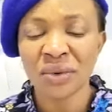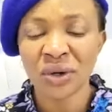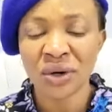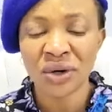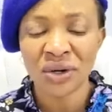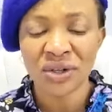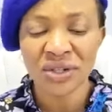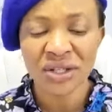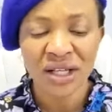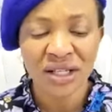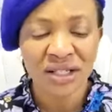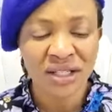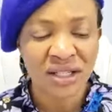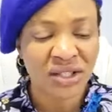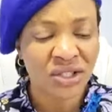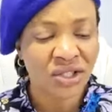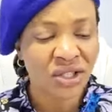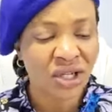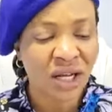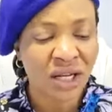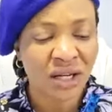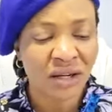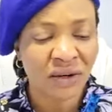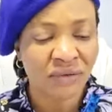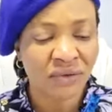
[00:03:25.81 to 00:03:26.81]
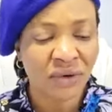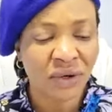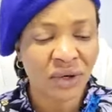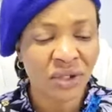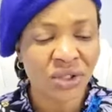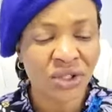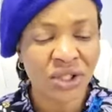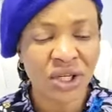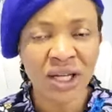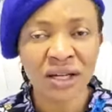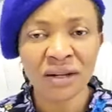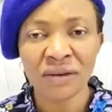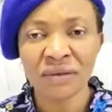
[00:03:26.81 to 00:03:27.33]
because as a child
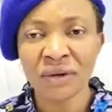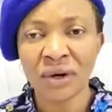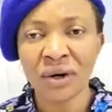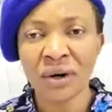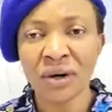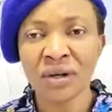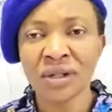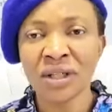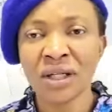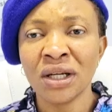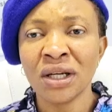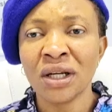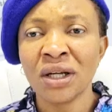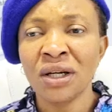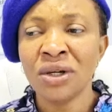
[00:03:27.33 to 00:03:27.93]
of God,